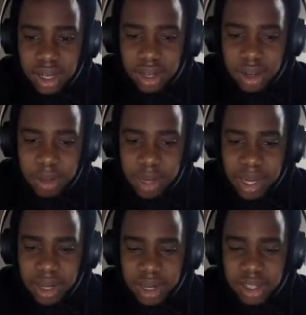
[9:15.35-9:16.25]
Oh,
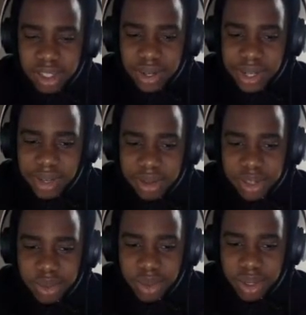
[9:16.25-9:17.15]
man. Syracuse
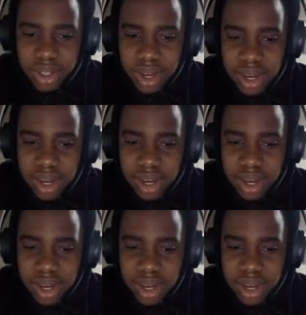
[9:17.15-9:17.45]
is worse on